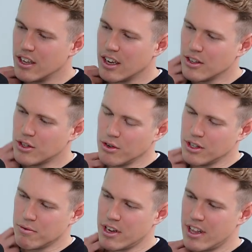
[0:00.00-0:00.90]
I was talking to
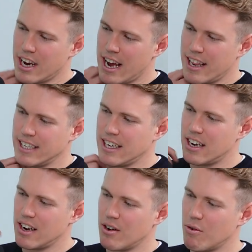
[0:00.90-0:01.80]
someone the other day and they
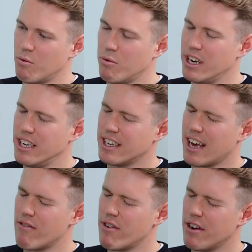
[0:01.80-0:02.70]
said, we need to
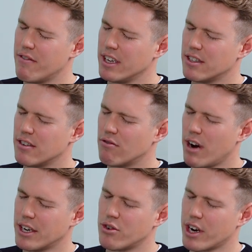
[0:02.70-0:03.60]
get rid of this
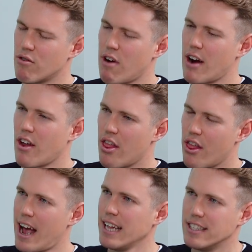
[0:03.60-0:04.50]
rhetoric around
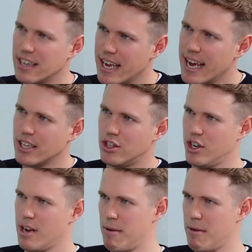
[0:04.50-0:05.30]
that's an ESG